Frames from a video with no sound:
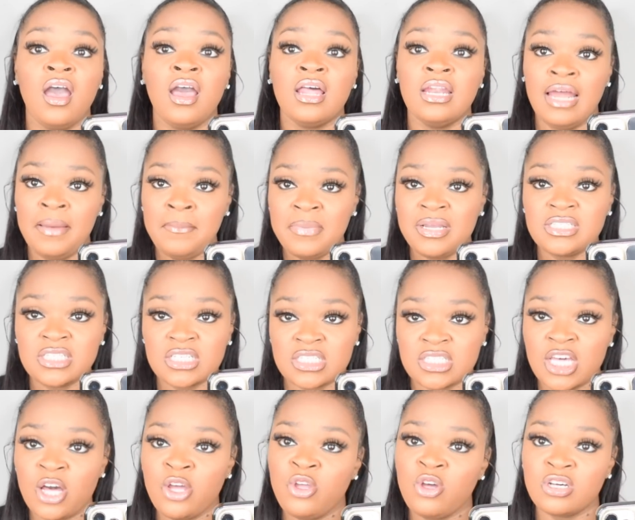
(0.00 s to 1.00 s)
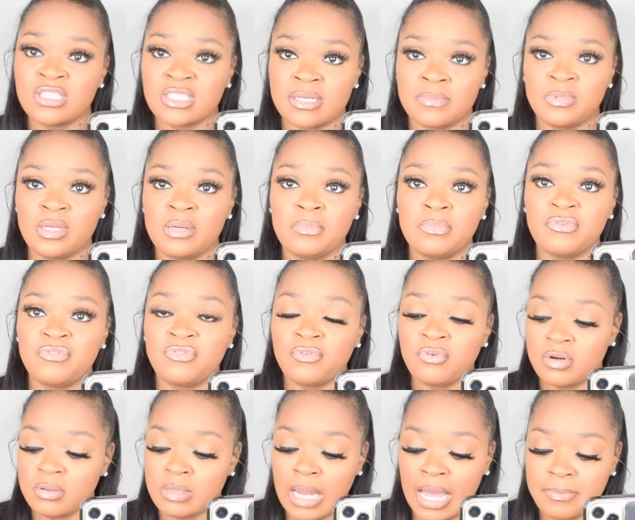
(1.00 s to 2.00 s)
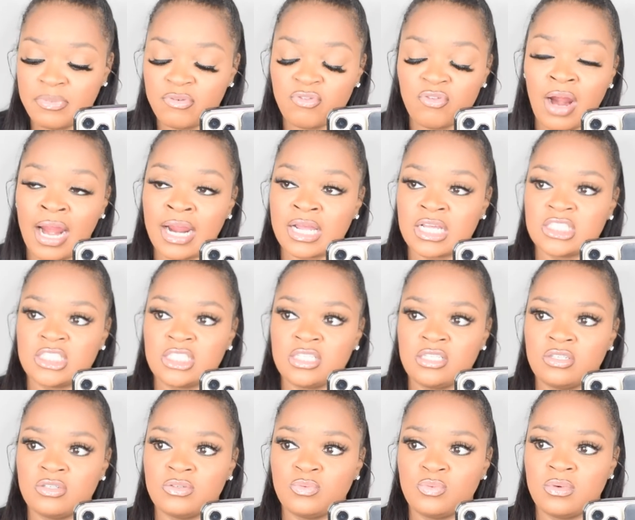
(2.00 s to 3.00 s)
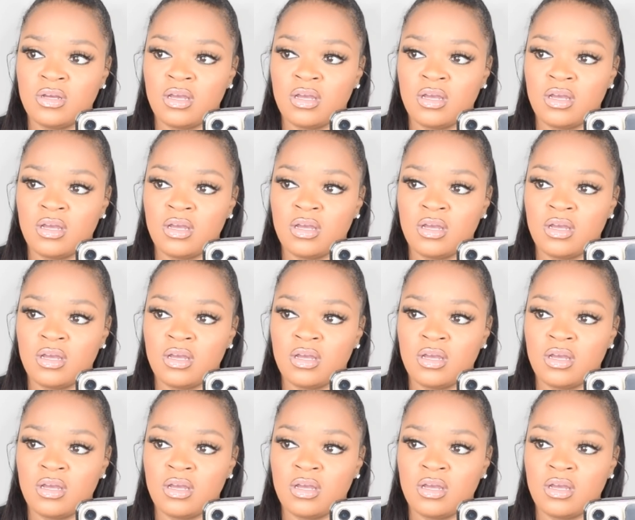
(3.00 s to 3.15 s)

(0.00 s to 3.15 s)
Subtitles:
Let me just tell y'all something before I continue.